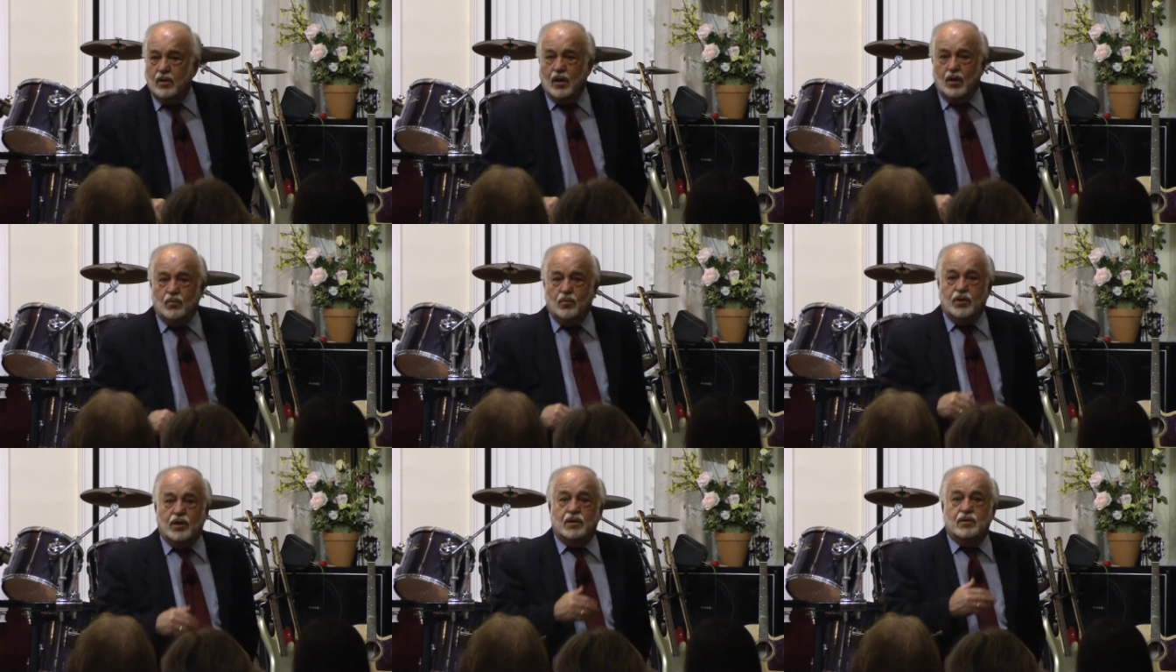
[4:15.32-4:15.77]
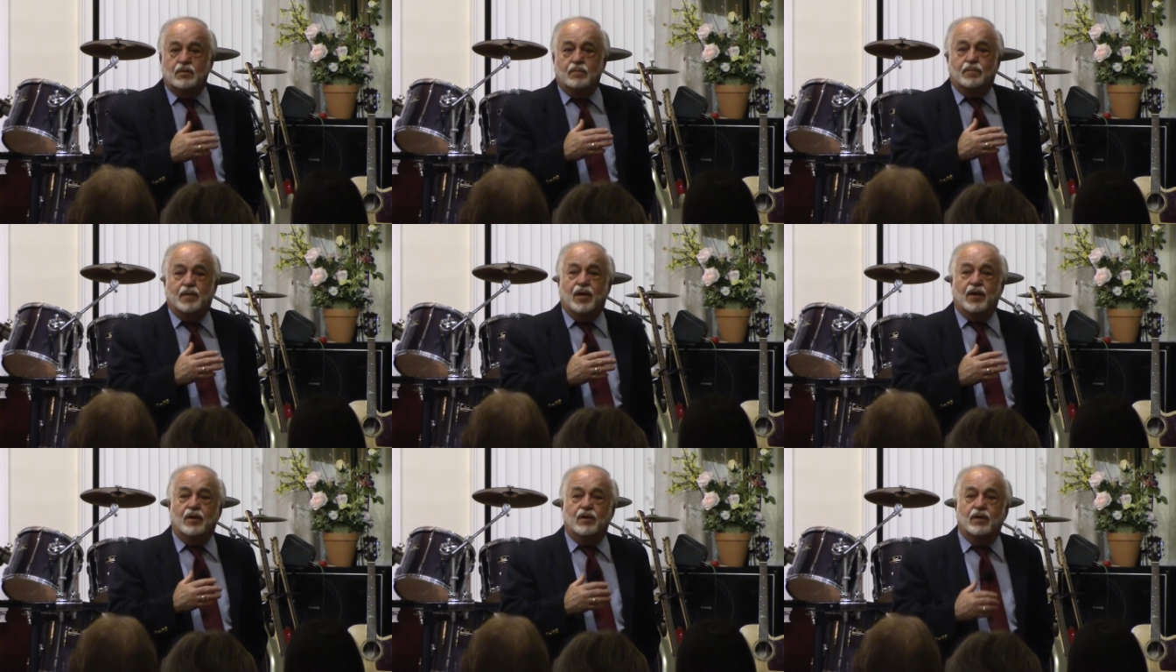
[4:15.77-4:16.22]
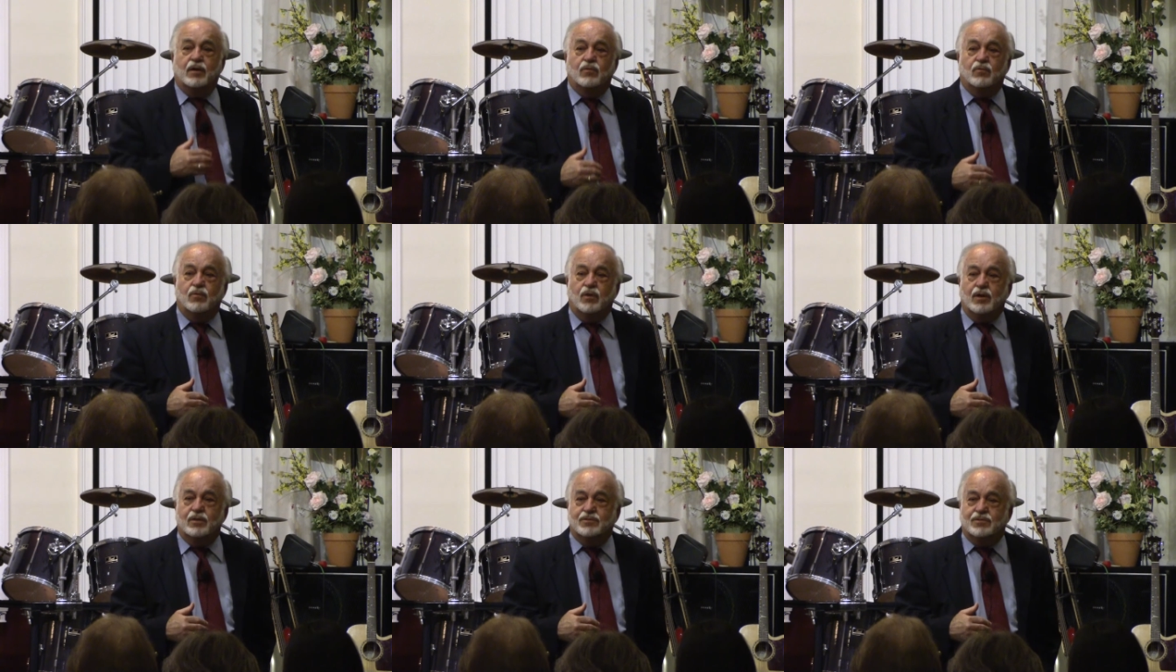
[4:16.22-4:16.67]
are we independently
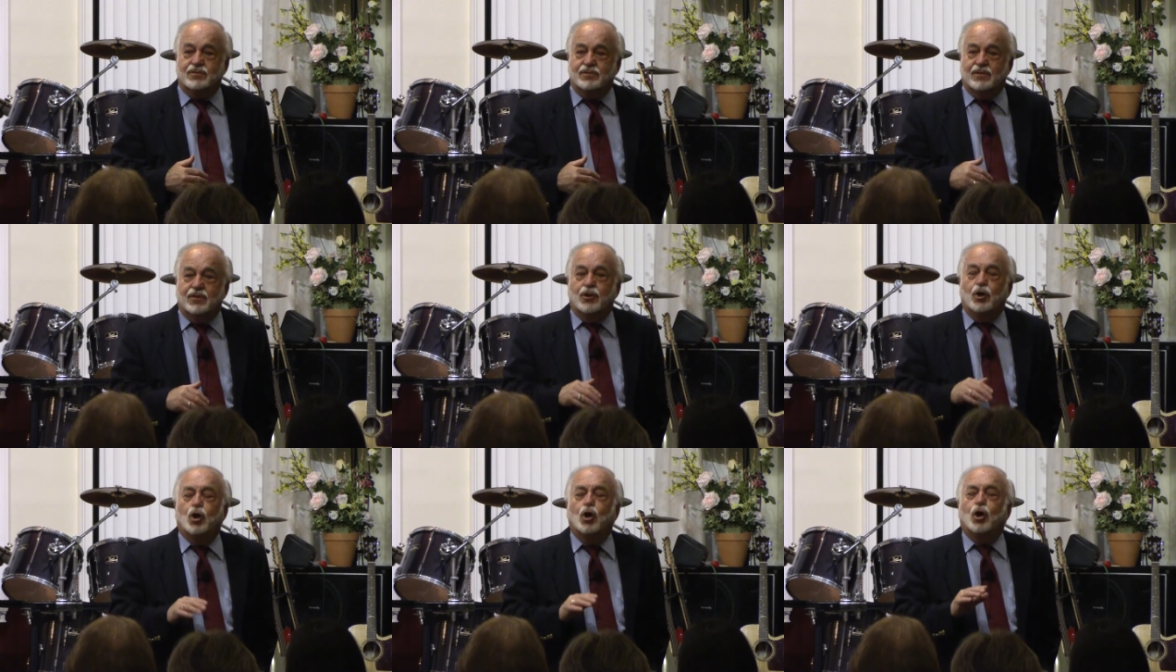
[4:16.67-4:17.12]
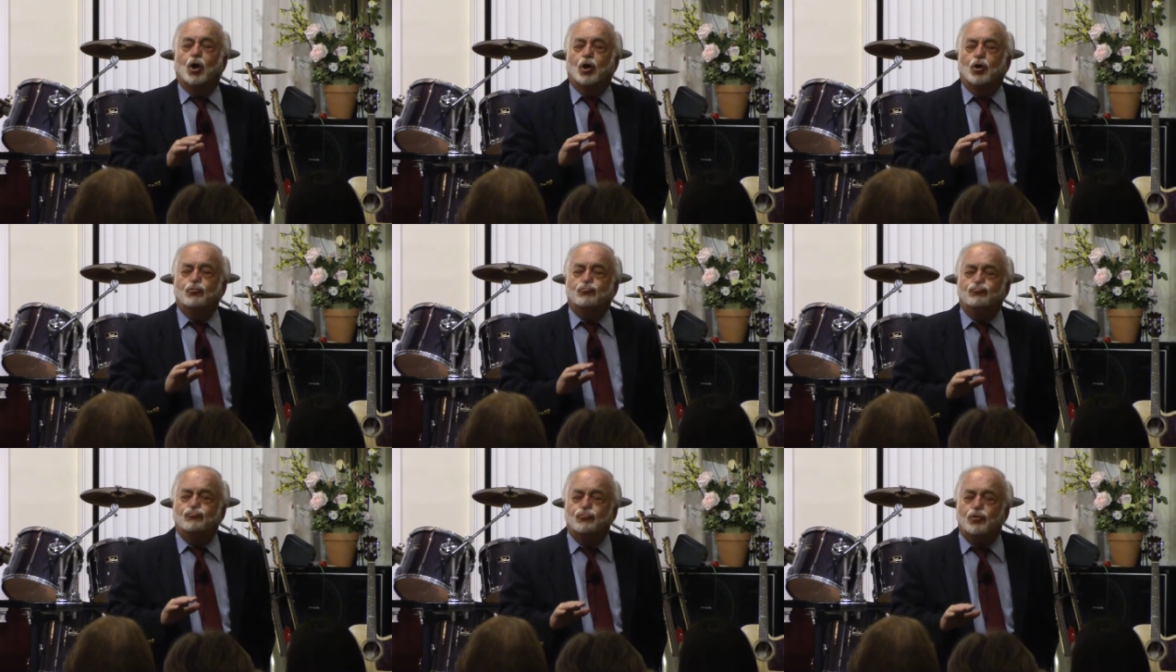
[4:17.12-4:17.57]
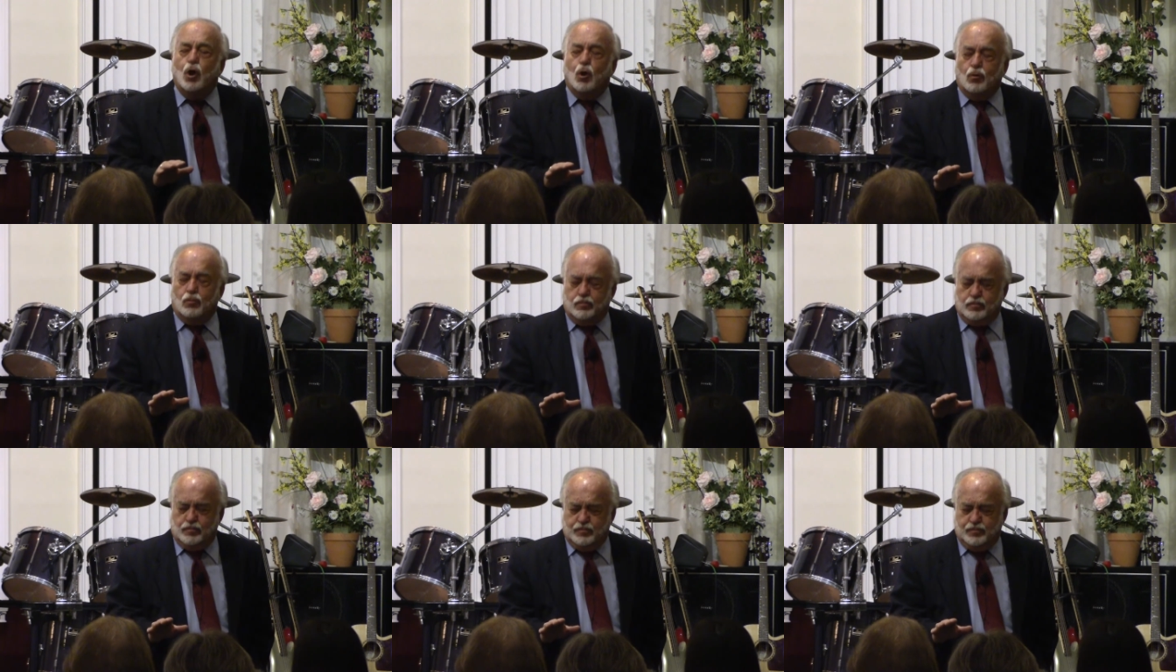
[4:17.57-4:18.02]
rich?
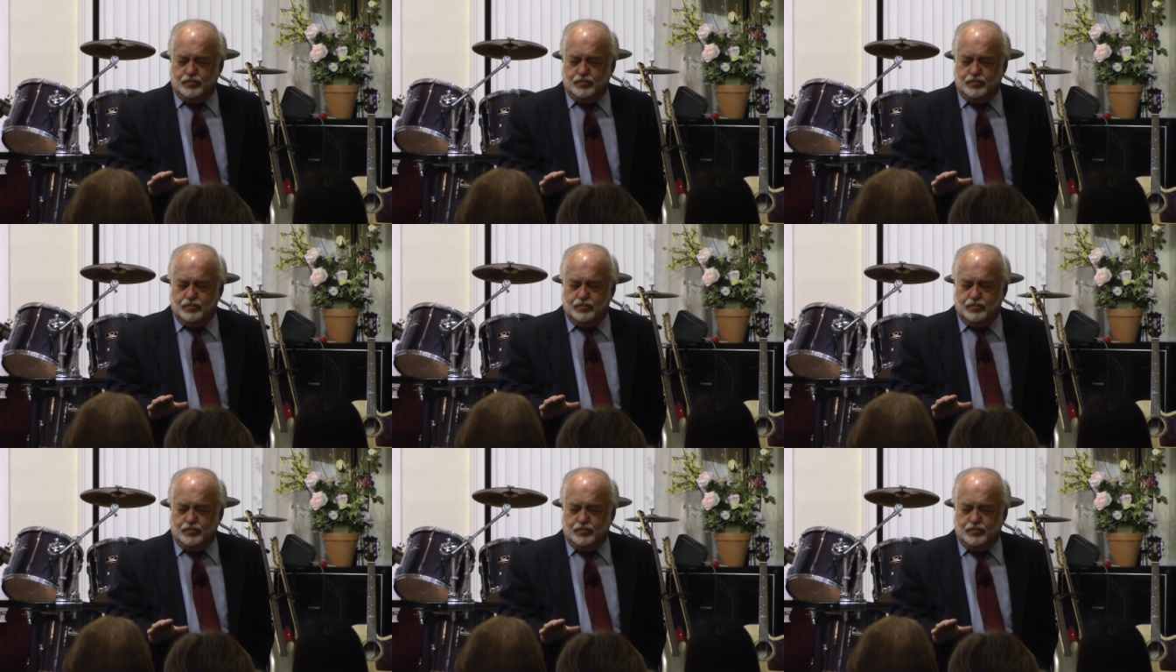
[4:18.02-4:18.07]
No.